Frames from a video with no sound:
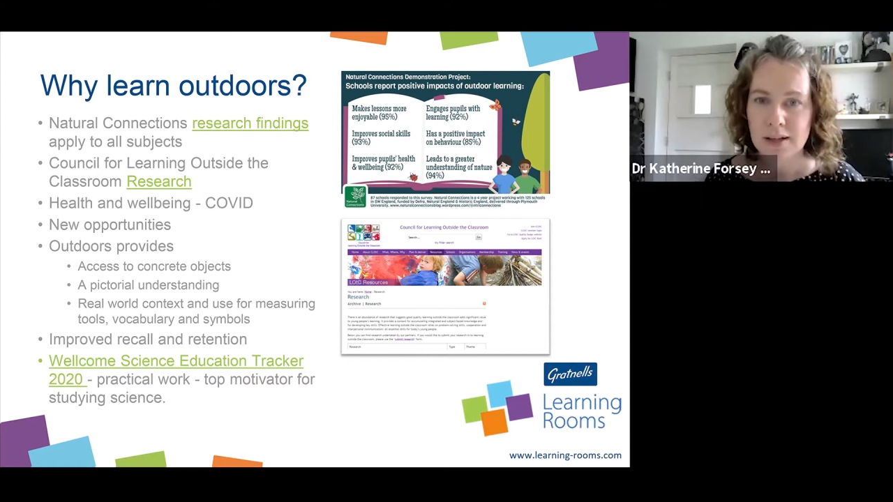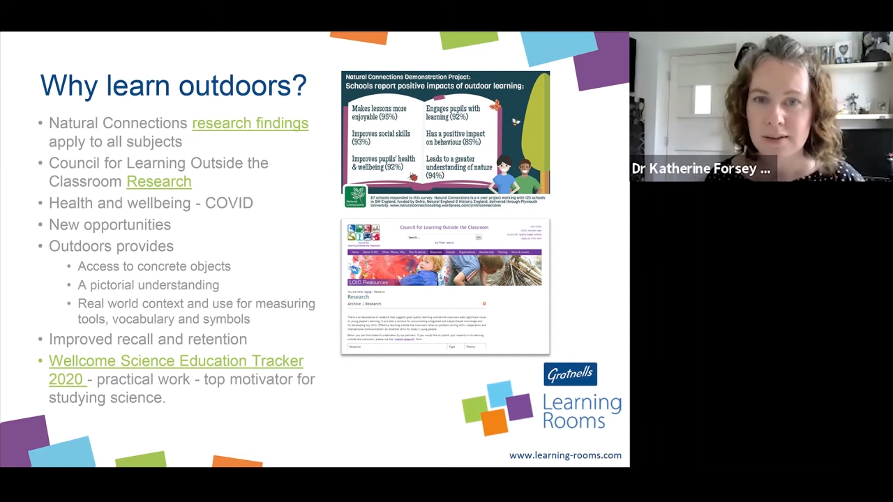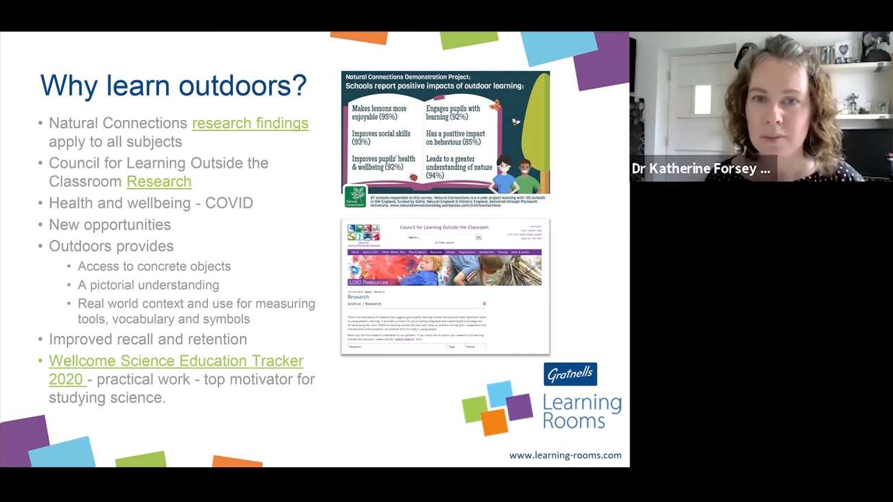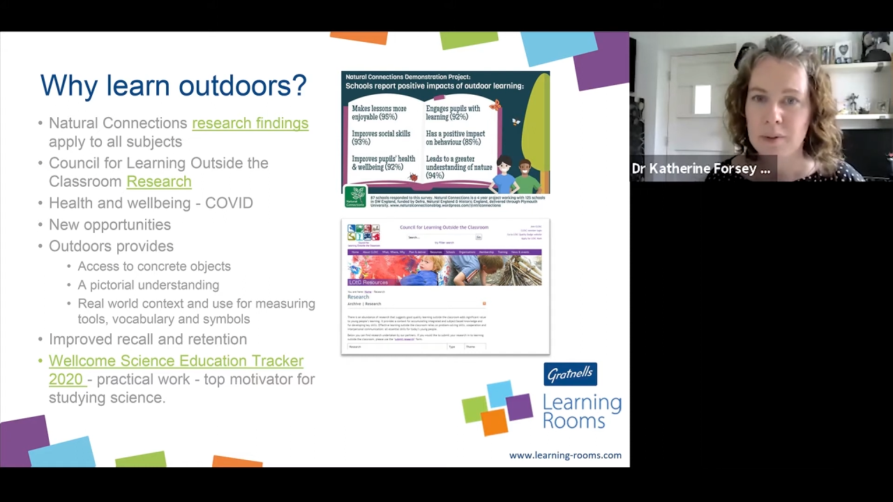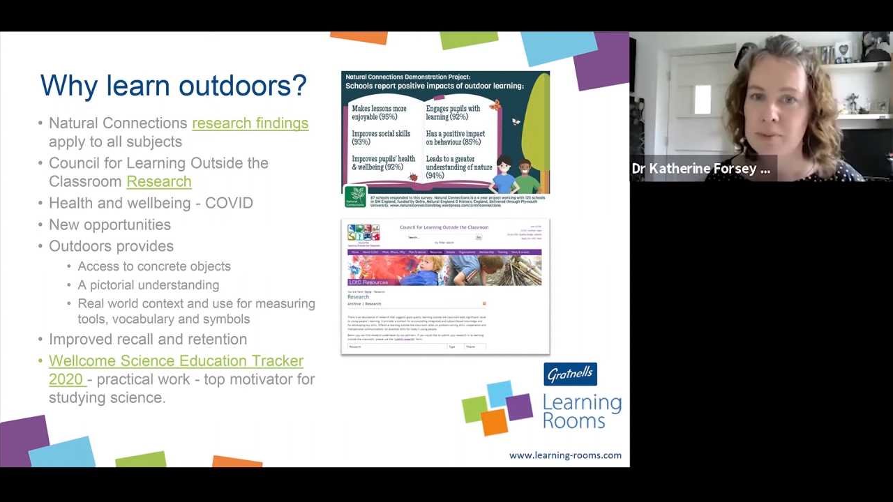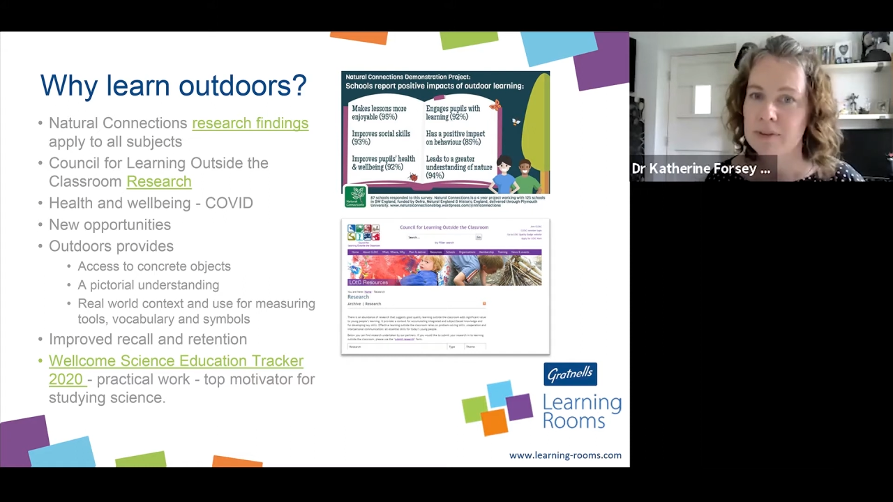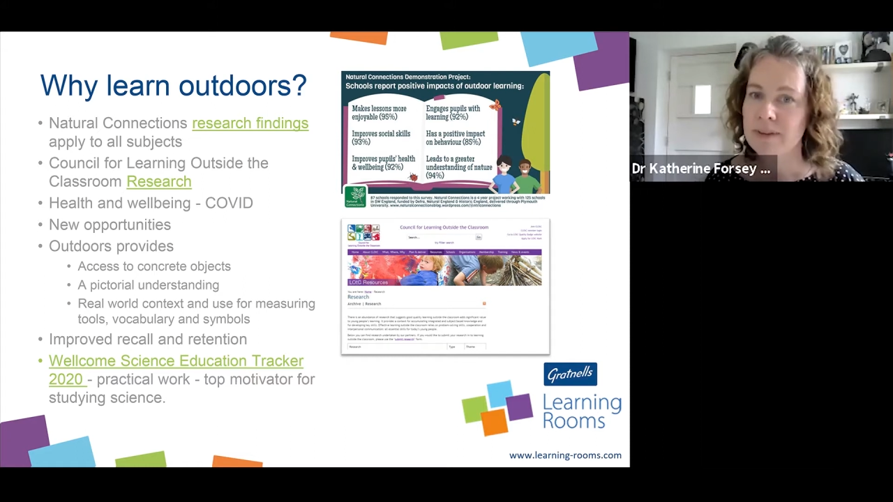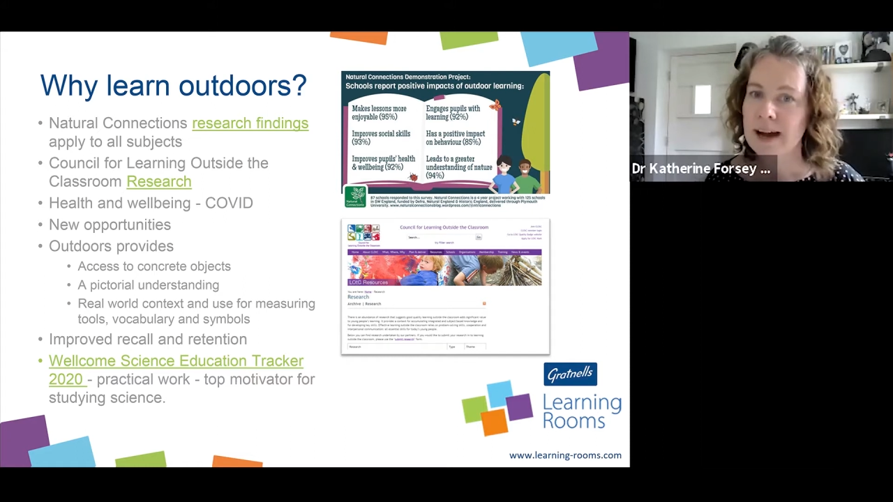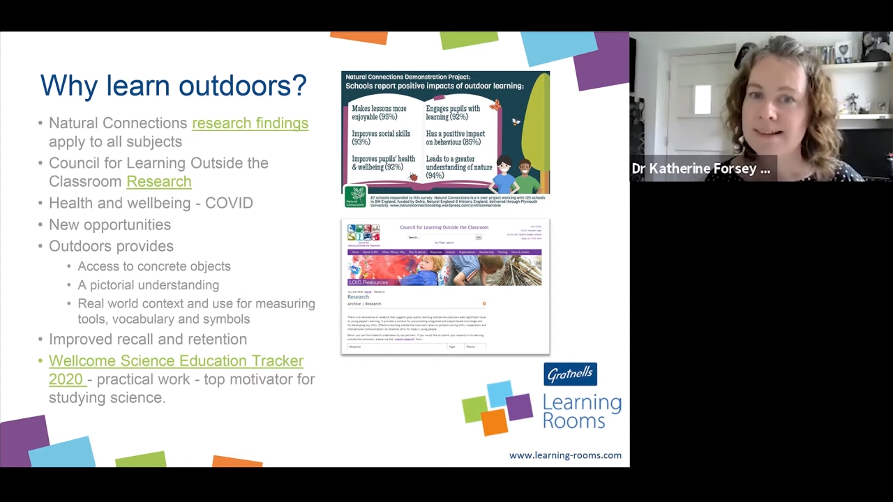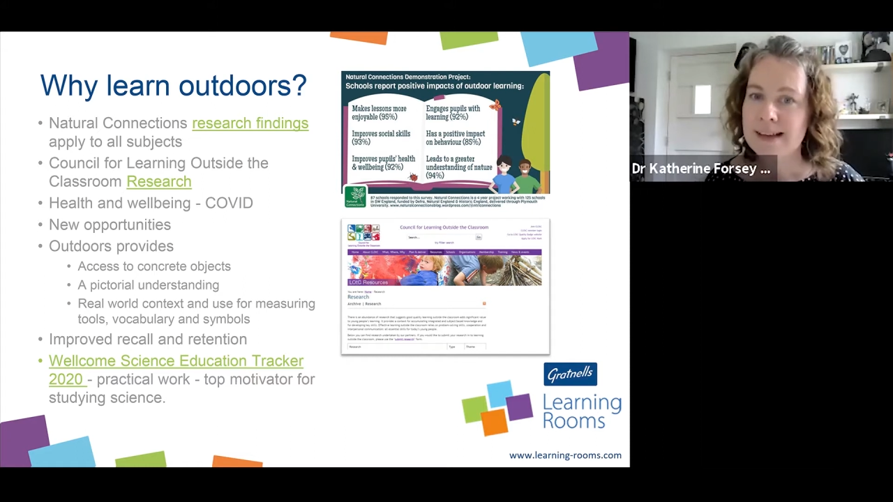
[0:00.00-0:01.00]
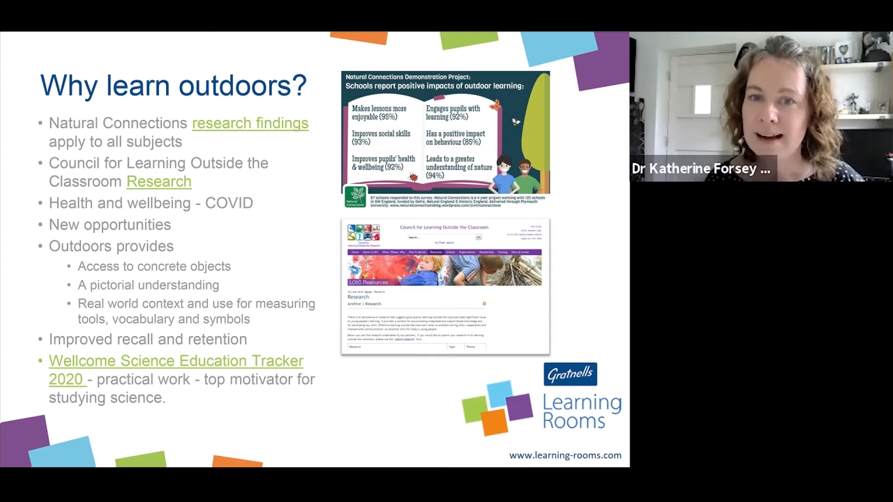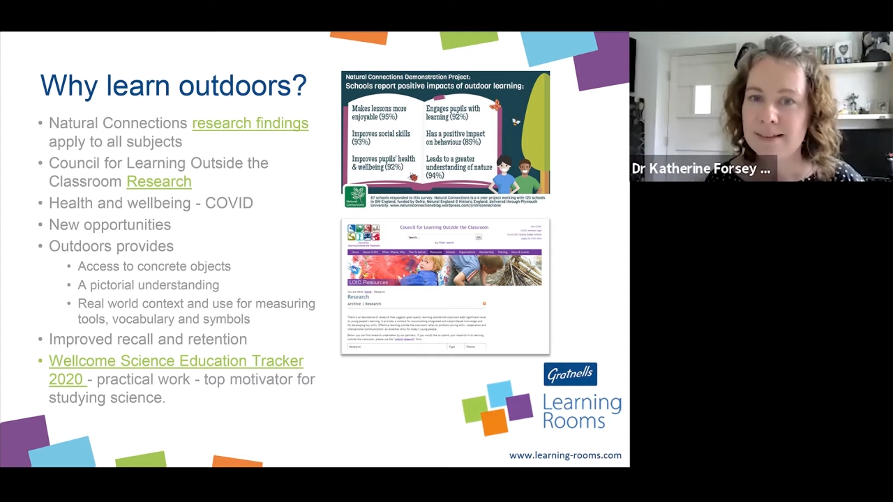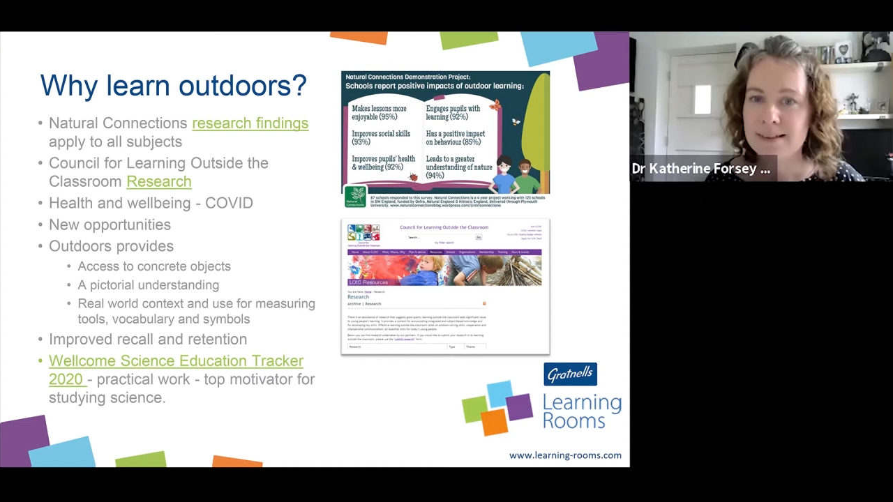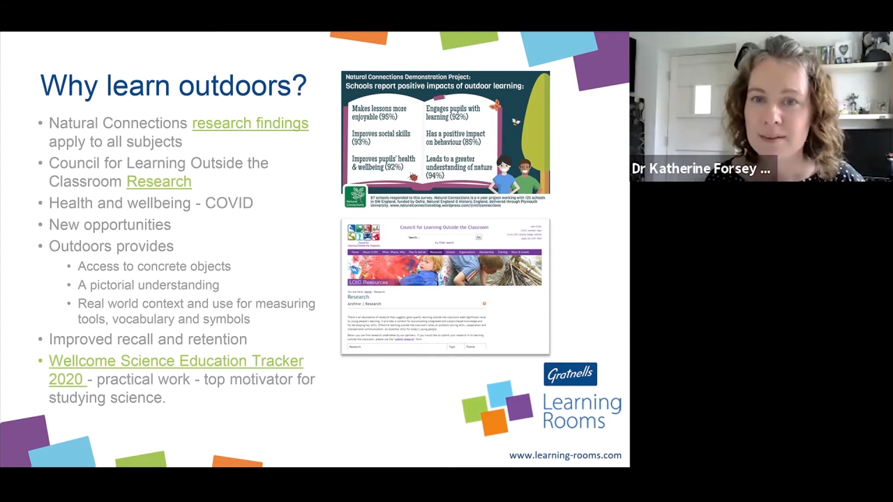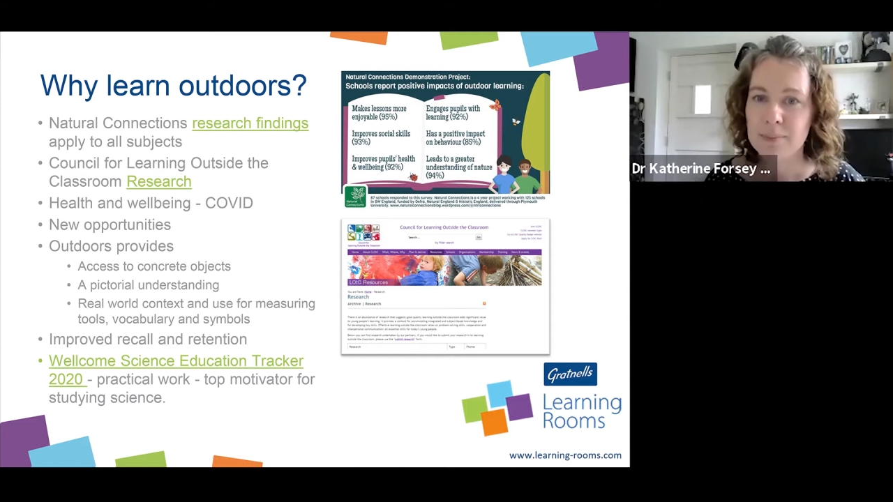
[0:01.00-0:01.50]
So it provides access to